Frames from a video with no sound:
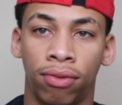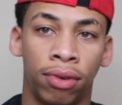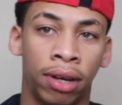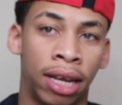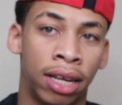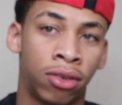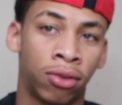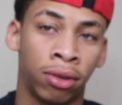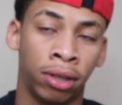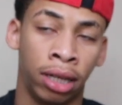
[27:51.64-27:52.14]

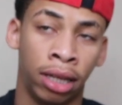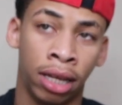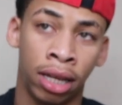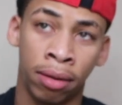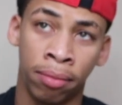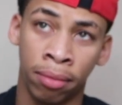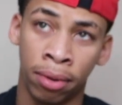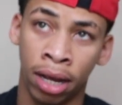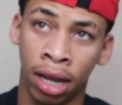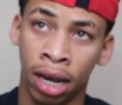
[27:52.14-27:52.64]
That's really
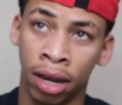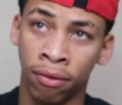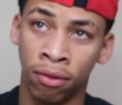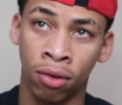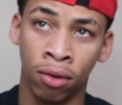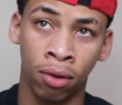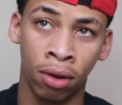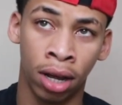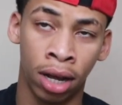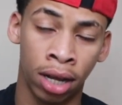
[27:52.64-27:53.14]
it, man. If
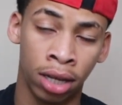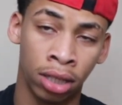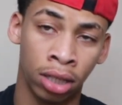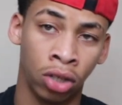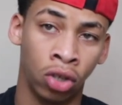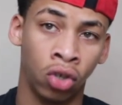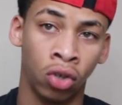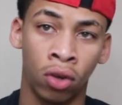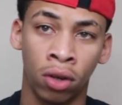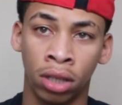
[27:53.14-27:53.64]
you guys
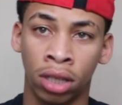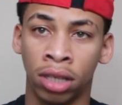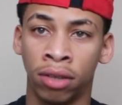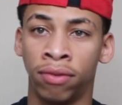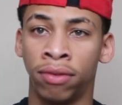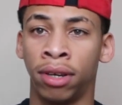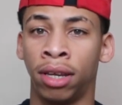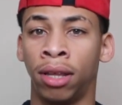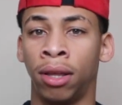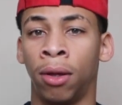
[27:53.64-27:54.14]
enjoyed this
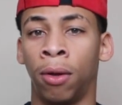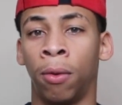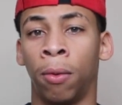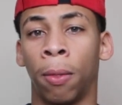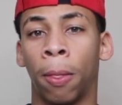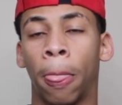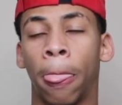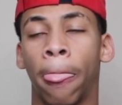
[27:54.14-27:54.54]
video,